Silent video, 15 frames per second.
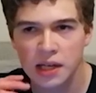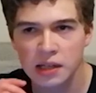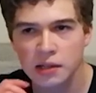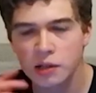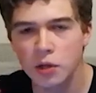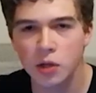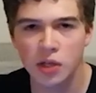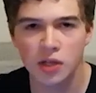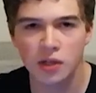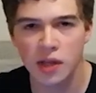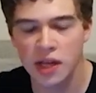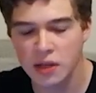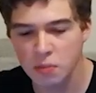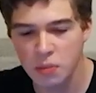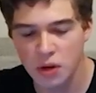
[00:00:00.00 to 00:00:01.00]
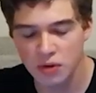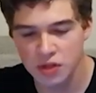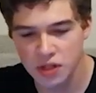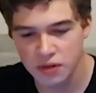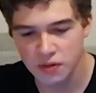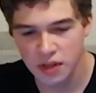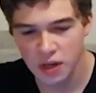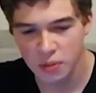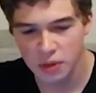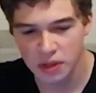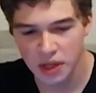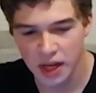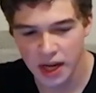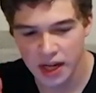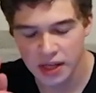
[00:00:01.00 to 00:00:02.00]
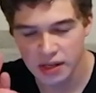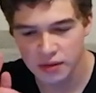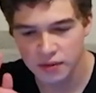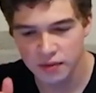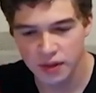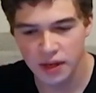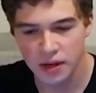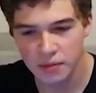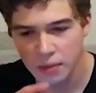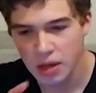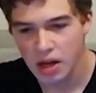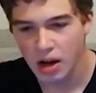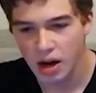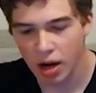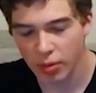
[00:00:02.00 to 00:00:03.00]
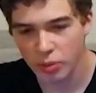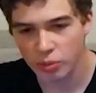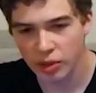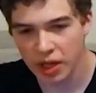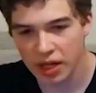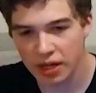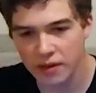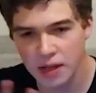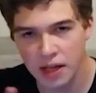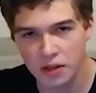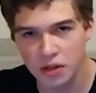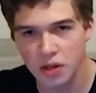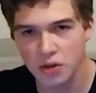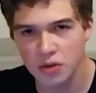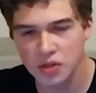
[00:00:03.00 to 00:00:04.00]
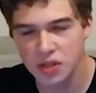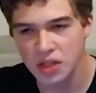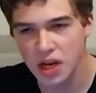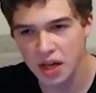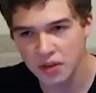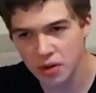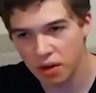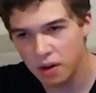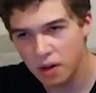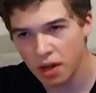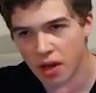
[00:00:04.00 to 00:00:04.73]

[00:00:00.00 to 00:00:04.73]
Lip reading: look like most of them, and kind of armor plating that goes together